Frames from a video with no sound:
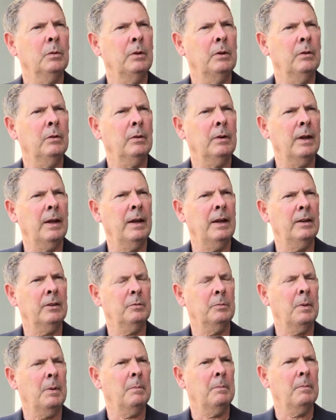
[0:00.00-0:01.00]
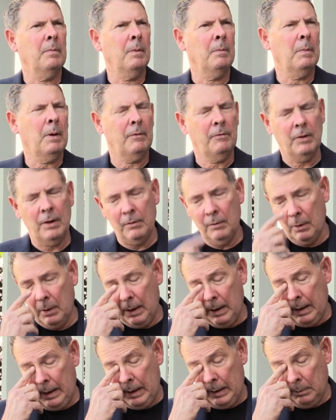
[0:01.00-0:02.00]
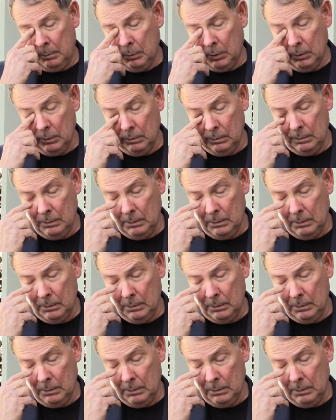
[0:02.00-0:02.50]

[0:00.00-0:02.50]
you already asked me my favorite animal.